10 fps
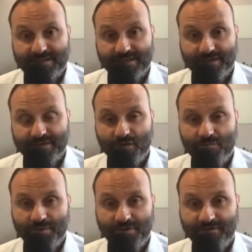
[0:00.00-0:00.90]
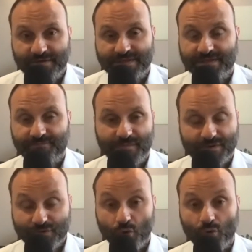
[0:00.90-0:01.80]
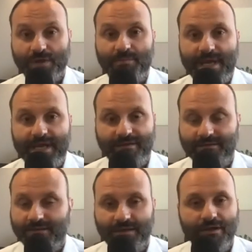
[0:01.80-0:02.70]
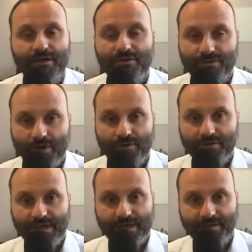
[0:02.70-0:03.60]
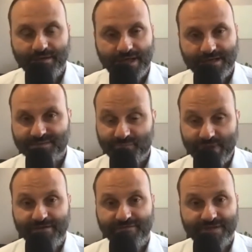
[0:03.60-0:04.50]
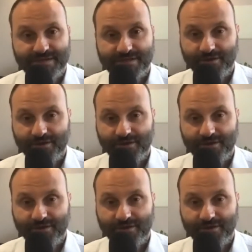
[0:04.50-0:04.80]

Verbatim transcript: You know, so many of us talk about yoga and its benefits.